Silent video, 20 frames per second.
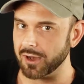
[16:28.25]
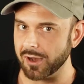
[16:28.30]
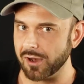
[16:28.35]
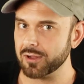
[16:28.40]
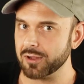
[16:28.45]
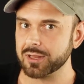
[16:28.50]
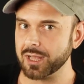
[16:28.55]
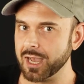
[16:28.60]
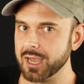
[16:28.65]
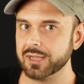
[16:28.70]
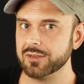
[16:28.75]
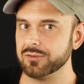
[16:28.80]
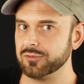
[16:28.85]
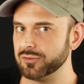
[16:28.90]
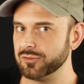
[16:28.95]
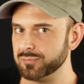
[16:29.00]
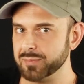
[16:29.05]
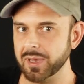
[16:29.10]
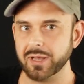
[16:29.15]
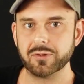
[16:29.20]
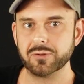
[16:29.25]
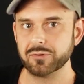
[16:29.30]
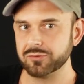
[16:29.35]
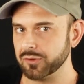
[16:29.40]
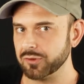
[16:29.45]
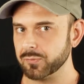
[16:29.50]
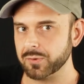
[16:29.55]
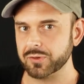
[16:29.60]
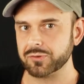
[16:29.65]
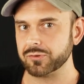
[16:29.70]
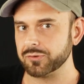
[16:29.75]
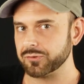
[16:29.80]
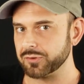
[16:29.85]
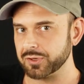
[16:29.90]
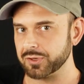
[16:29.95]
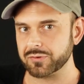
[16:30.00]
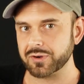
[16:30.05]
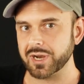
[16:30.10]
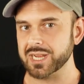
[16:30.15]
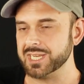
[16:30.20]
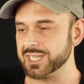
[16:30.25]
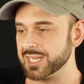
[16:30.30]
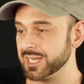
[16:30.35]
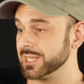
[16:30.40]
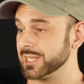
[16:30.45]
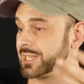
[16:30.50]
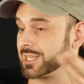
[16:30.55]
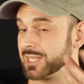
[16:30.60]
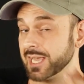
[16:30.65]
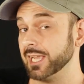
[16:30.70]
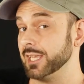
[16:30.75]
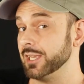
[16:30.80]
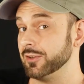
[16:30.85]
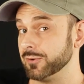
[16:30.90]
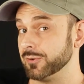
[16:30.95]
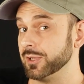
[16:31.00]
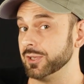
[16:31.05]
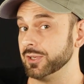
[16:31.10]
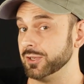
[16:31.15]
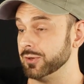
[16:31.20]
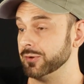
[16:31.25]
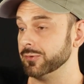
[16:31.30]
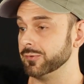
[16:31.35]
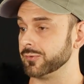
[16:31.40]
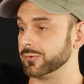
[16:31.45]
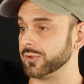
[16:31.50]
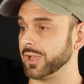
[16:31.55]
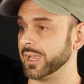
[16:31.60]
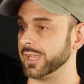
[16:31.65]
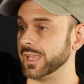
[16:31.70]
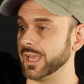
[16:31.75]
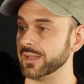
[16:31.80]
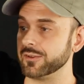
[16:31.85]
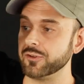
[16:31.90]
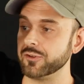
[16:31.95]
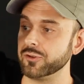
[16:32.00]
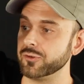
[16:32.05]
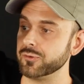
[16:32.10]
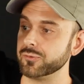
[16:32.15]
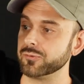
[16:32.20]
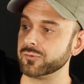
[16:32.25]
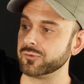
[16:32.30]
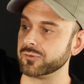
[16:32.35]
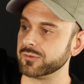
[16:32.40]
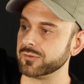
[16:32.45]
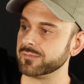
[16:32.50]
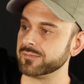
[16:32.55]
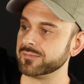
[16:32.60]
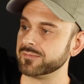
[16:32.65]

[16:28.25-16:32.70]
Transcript: all kinds of bells and whistles and craziness that you can use and get to use.